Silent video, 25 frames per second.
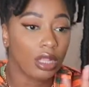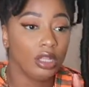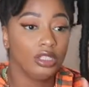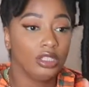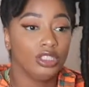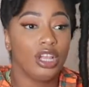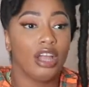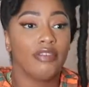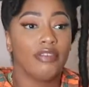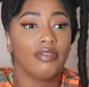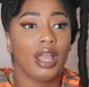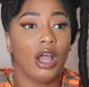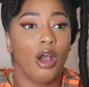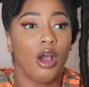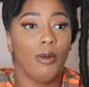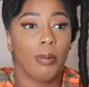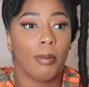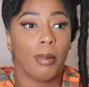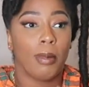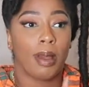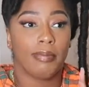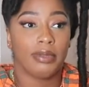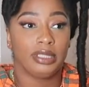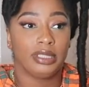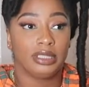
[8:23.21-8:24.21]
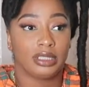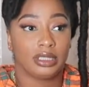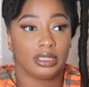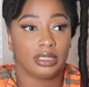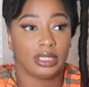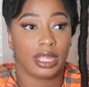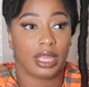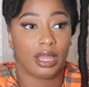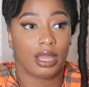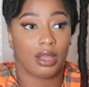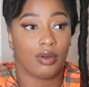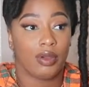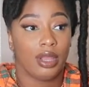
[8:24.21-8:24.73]
So after I opened my business
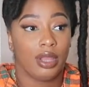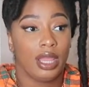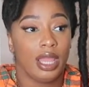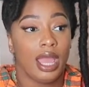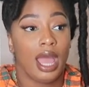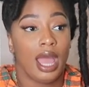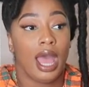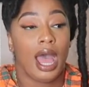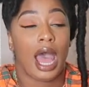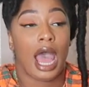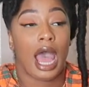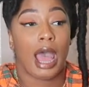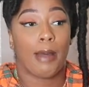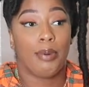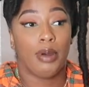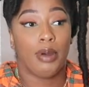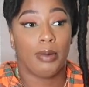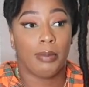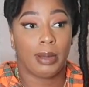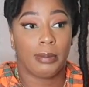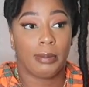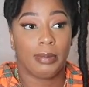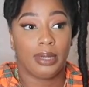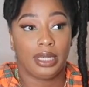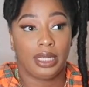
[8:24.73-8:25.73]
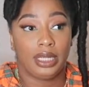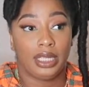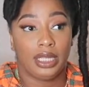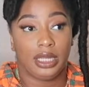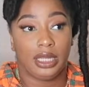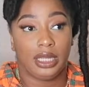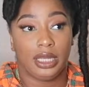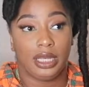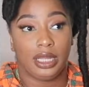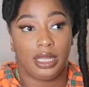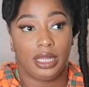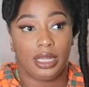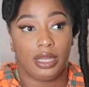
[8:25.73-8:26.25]
account, I put my money
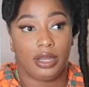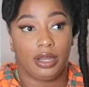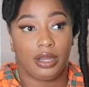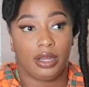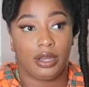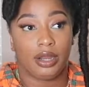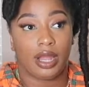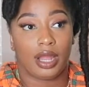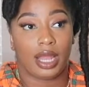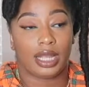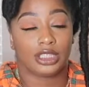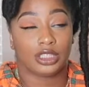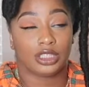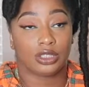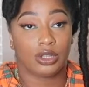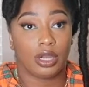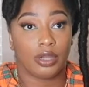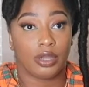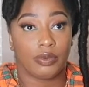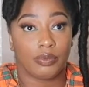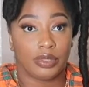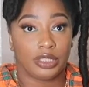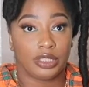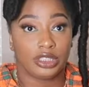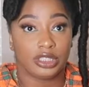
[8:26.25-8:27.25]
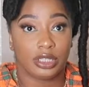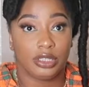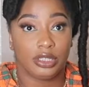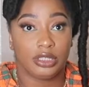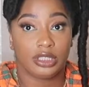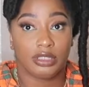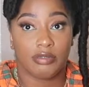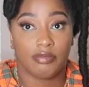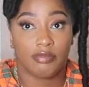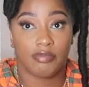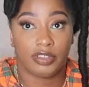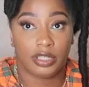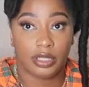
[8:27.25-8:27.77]
in there. I started
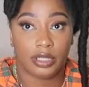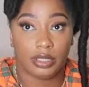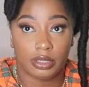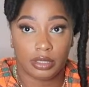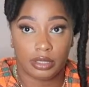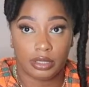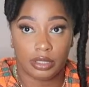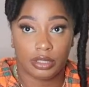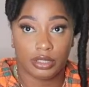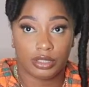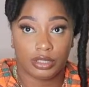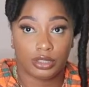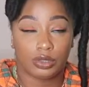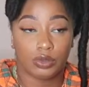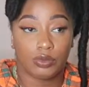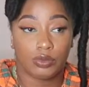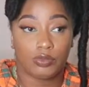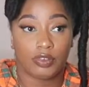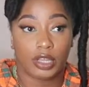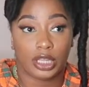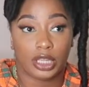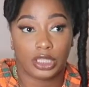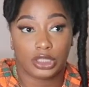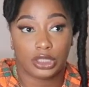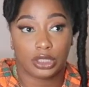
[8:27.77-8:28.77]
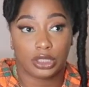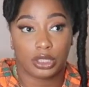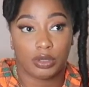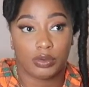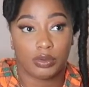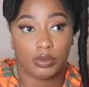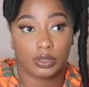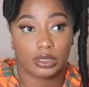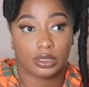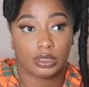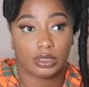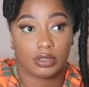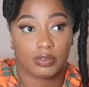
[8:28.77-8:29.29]
researching vendors through Fashion Go
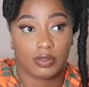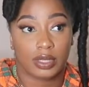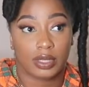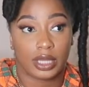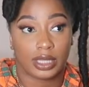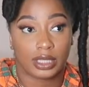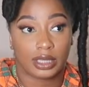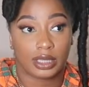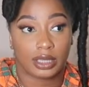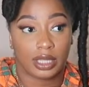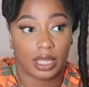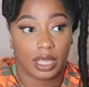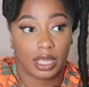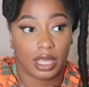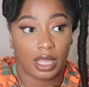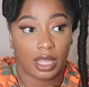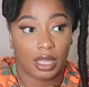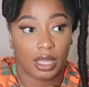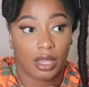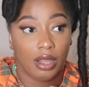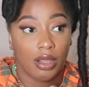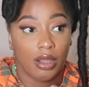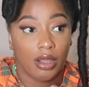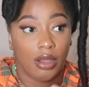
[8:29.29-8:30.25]
and stuff like that.